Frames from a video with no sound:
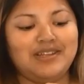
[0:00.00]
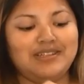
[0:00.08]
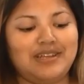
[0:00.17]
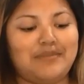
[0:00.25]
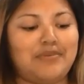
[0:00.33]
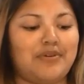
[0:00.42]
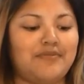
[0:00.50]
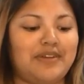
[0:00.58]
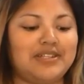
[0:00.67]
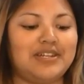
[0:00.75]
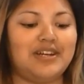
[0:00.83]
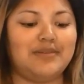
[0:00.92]
it's like
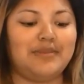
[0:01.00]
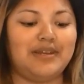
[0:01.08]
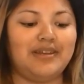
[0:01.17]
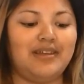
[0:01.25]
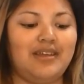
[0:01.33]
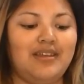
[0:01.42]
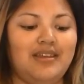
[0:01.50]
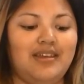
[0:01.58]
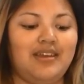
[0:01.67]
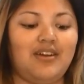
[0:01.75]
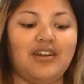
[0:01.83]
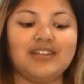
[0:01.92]
perfect timing.
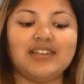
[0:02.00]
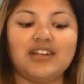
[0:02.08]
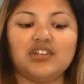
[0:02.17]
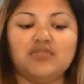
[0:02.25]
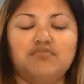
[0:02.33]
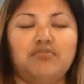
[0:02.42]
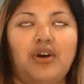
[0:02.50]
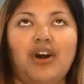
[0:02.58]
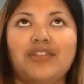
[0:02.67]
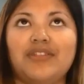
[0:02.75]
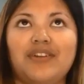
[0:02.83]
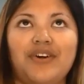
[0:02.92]
And honestly, I just
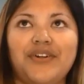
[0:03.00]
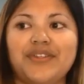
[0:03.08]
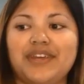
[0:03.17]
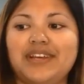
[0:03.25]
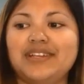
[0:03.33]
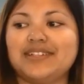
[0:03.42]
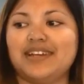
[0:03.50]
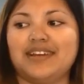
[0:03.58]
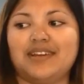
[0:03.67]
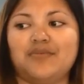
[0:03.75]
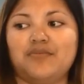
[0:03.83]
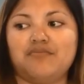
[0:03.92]
bought all these like
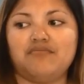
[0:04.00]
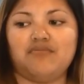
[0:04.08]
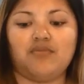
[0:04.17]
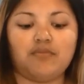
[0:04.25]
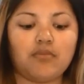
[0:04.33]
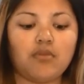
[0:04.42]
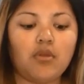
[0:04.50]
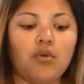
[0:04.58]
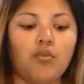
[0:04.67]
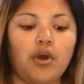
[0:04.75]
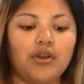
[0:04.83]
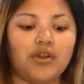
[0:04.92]
in
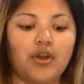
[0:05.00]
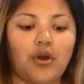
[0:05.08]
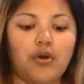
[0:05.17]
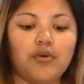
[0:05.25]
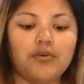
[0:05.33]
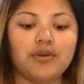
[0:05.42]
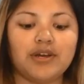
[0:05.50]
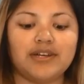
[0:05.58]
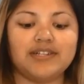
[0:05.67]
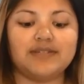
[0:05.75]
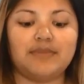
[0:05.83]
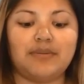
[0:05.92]
one go
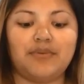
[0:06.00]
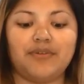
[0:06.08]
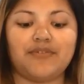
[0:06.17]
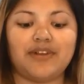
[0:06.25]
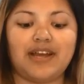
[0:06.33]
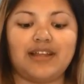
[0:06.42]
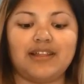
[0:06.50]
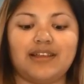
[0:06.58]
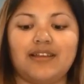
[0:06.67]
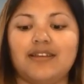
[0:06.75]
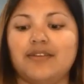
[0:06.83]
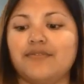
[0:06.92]
because my boyfriend had like
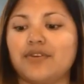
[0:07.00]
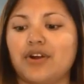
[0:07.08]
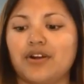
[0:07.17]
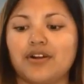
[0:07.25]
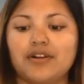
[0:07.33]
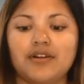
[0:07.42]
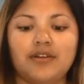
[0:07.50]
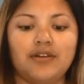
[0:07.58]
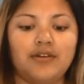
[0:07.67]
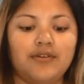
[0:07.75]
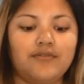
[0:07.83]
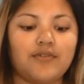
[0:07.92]
a gift card
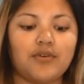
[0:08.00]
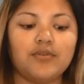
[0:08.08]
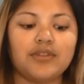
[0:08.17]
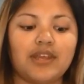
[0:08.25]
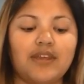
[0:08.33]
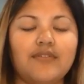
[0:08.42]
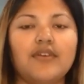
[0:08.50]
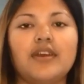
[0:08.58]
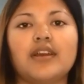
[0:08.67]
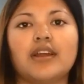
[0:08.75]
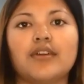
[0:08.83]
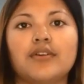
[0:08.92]
for Old Navy
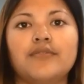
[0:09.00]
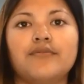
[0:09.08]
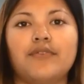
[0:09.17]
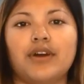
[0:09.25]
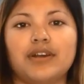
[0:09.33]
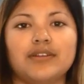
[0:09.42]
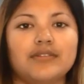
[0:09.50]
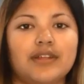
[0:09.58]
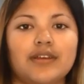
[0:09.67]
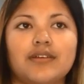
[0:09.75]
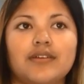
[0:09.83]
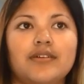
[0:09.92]
and I couldn't find
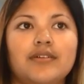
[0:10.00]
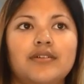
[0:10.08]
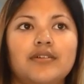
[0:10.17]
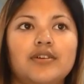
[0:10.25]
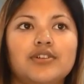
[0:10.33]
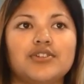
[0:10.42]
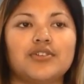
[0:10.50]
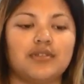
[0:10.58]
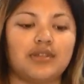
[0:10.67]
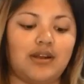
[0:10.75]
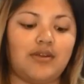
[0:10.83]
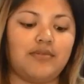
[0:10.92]
like a shirt
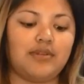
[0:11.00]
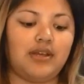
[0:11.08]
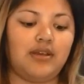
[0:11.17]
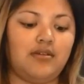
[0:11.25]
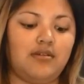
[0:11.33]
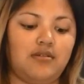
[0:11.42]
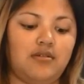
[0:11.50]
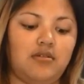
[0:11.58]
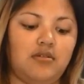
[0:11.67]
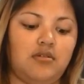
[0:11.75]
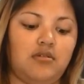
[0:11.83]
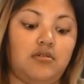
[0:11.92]
that I really
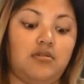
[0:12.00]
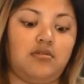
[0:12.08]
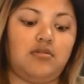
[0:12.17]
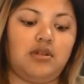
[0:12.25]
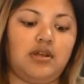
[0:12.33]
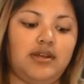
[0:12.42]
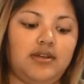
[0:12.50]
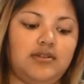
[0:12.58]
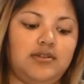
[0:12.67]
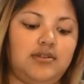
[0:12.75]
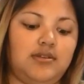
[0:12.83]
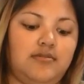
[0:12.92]
liked,
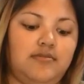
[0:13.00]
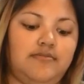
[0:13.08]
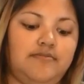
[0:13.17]
so